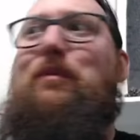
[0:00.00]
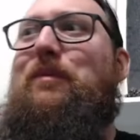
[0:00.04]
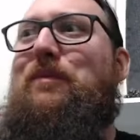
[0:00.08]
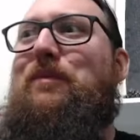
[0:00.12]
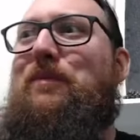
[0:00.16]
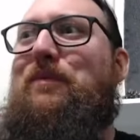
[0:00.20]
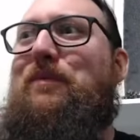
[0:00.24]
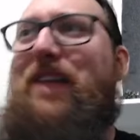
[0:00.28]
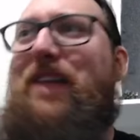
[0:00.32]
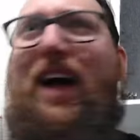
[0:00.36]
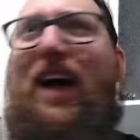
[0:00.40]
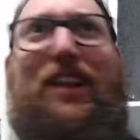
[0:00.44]

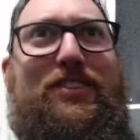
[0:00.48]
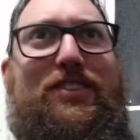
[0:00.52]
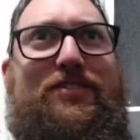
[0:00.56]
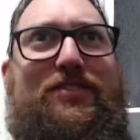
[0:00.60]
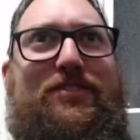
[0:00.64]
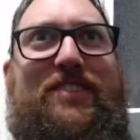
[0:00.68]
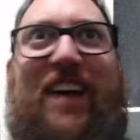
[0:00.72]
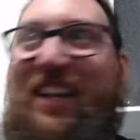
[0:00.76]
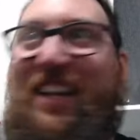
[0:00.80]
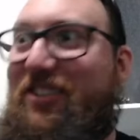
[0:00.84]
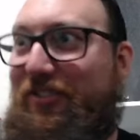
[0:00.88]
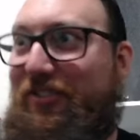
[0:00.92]
That's
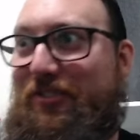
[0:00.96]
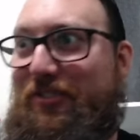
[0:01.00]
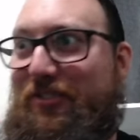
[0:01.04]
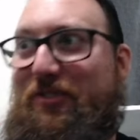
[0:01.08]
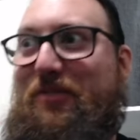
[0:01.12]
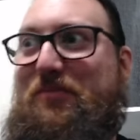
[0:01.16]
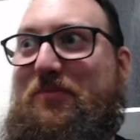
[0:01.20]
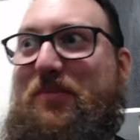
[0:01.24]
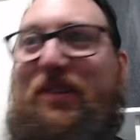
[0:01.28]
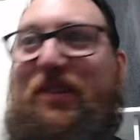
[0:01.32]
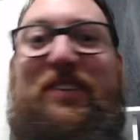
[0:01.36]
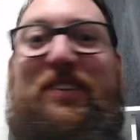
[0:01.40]
a good
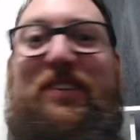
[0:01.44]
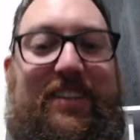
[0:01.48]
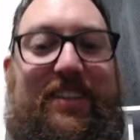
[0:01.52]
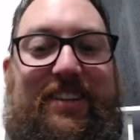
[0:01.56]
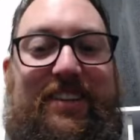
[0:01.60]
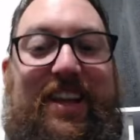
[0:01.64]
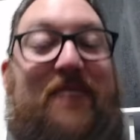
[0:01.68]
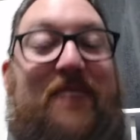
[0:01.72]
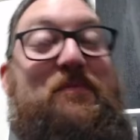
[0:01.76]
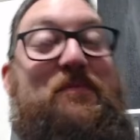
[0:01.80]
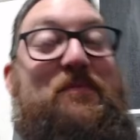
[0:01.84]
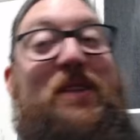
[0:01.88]
ability. That
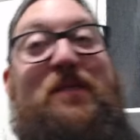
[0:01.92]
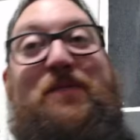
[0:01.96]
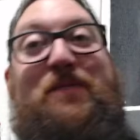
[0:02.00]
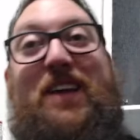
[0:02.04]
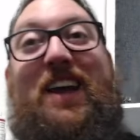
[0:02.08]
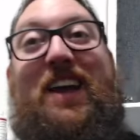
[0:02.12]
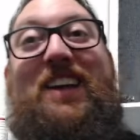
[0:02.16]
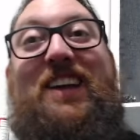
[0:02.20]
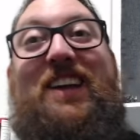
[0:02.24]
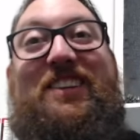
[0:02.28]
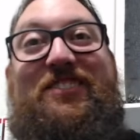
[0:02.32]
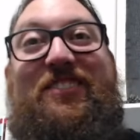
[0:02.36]
may be
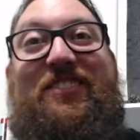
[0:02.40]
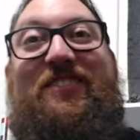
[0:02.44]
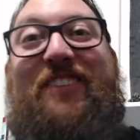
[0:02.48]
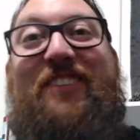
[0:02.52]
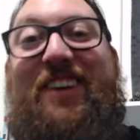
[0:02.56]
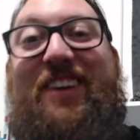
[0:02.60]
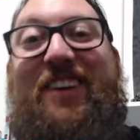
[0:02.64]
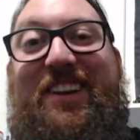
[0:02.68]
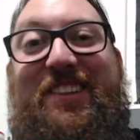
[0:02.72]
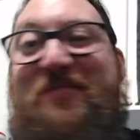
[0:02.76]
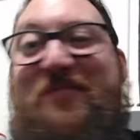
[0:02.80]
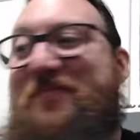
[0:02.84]
actually one of
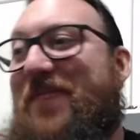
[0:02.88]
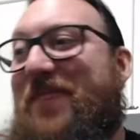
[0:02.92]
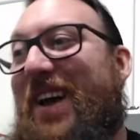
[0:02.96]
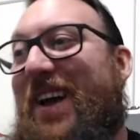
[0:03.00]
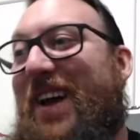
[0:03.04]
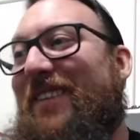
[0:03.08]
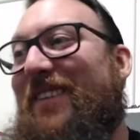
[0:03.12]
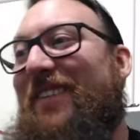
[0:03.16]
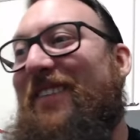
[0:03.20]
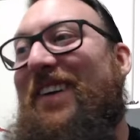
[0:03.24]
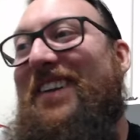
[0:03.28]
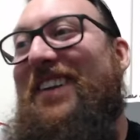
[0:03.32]
the better
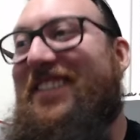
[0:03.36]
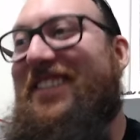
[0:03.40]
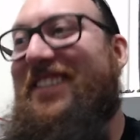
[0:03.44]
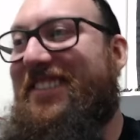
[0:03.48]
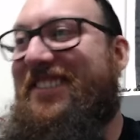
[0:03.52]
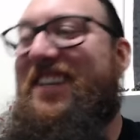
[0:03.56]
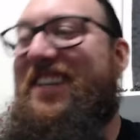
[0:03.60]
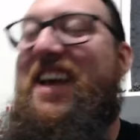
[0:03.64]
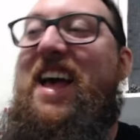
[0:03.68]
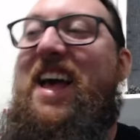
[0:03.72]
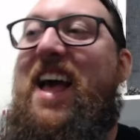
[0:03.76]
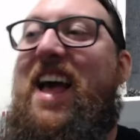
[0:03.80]
ones
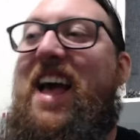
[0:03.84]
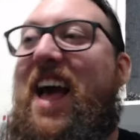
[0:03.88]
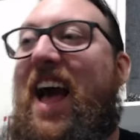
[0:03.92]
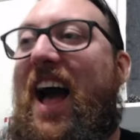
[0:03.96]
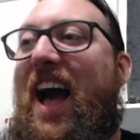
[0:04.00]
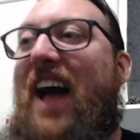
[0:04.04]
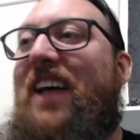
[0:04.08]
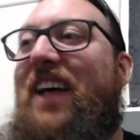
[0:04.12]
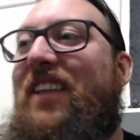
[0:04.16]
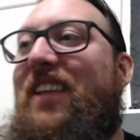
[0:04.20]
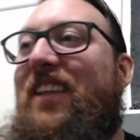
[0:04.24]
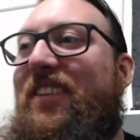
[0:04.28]

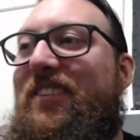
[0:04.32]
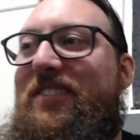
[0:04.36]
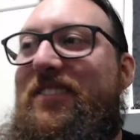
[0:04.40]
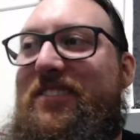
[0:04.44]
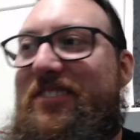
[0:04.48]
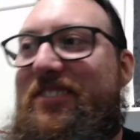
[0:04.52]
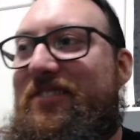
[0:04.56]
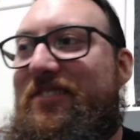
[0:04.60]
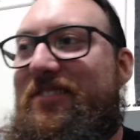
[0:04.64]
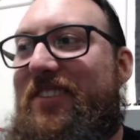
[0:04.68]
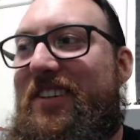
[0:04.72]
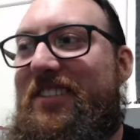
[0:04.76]
out of those
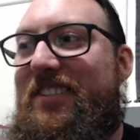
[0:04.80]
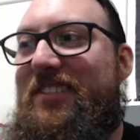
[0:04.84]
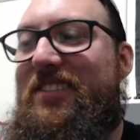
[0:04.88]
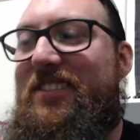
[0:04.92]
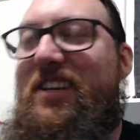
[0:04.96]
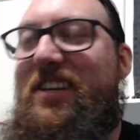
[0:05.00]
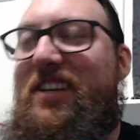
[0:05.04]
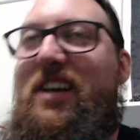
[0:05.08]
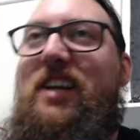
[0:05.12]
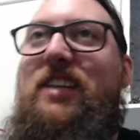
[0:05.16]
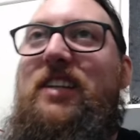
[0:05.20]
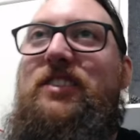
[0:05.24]
ones.
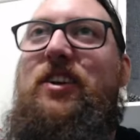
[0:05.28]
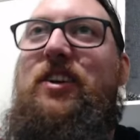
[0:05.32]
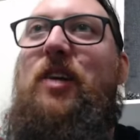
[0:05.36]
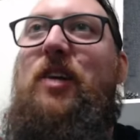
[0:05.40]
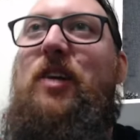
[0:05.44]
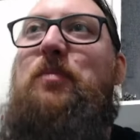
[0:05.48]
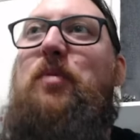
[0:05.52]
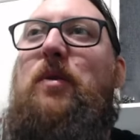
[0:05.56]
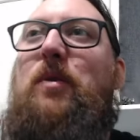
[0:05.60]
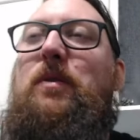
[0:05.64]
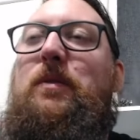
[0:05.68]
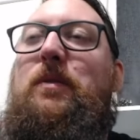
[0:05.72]
So I'd
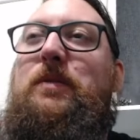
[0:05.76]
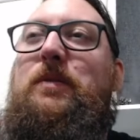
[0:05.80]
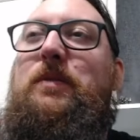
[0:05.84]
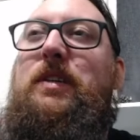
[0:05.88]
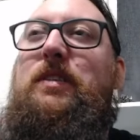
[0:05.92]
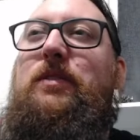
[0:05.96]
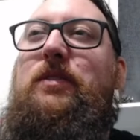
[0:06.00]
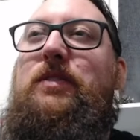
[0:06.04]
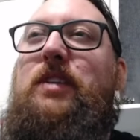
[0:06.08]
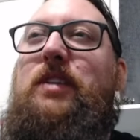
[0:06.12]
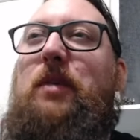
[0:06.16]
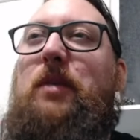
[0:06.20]
probably do
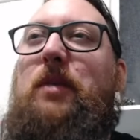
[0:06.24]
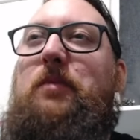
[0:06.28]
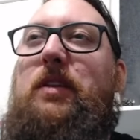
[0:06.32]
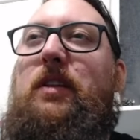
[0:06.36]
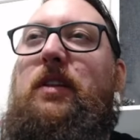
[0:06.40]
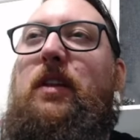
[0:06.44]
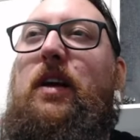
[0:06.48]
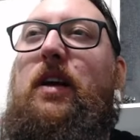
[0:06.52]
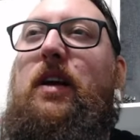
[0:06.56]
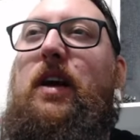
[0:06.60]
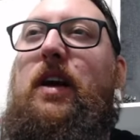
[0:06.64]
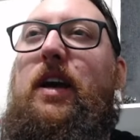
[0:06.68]
something
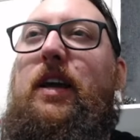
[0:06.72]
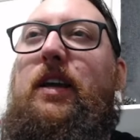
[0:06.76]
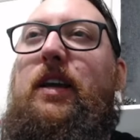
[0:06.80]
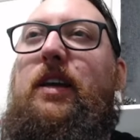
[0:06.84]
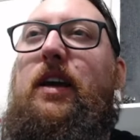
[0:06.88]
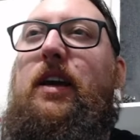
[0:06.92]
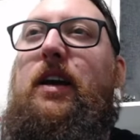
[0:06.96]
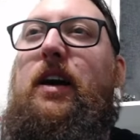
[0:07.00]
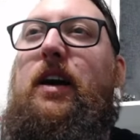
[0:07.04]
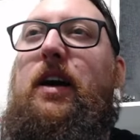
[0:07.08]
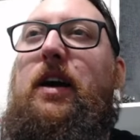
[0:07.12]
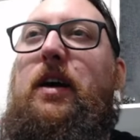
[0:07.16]
like,
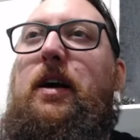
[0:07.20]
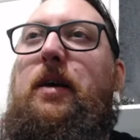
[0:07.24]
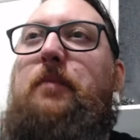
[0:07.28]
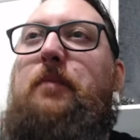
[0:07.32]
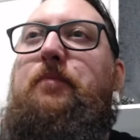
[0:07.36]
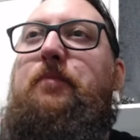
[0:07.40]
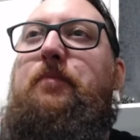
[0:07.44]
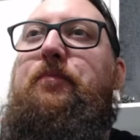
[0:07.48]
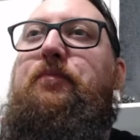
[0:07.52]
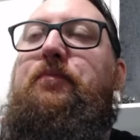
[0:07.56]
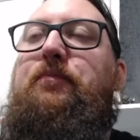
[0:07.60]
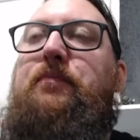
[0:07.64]
I'd
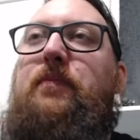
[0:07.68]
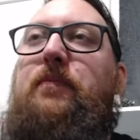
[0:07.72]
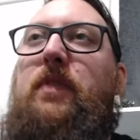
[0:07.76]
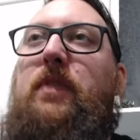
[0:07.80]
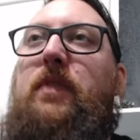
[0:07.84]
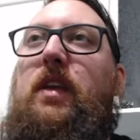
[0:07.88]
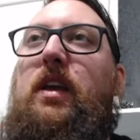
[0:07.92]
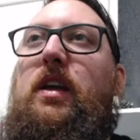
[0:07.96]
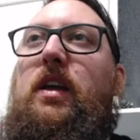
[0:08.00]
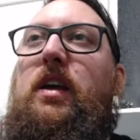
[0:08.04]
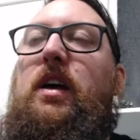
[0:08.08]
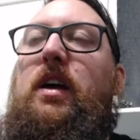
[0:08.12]

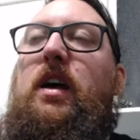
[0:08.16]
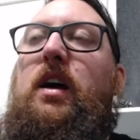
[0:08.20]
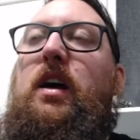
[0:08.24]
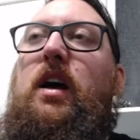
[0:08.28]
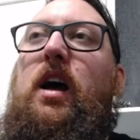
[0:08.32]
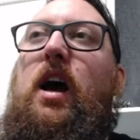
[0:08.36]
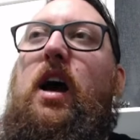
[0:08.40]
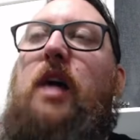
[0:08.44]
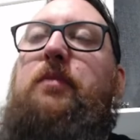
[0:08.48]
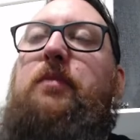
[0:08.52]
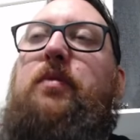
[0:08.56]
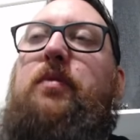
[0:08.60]

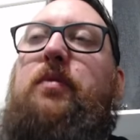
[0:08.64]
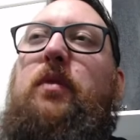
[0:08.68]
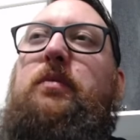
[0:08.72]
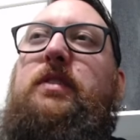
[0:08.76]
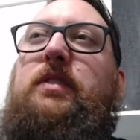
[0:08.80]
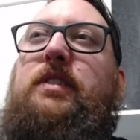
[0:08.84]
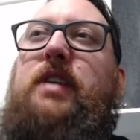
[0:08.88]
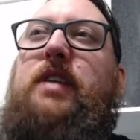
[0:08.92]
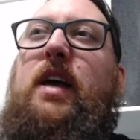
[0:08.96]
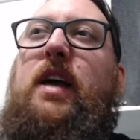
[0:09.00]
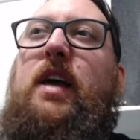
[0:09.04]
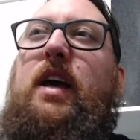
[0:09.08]
probably
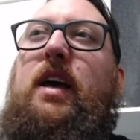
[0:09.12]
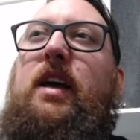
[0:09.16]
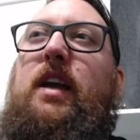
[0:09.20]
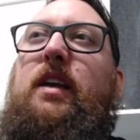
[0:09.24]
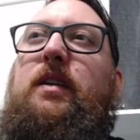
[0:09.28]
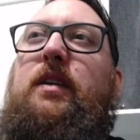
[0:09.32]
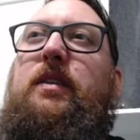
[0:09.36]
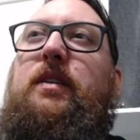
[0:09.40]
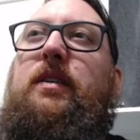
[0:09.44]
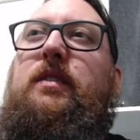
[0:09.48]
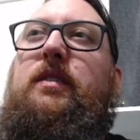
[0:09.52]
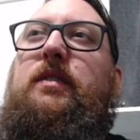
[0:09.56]
say
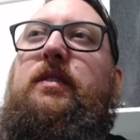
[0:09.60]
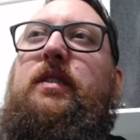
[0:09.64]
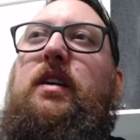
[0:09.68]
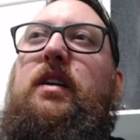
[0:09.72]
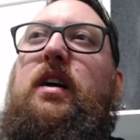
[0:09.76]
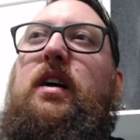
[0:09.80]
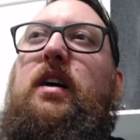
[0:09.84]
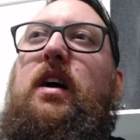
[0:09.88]
I'd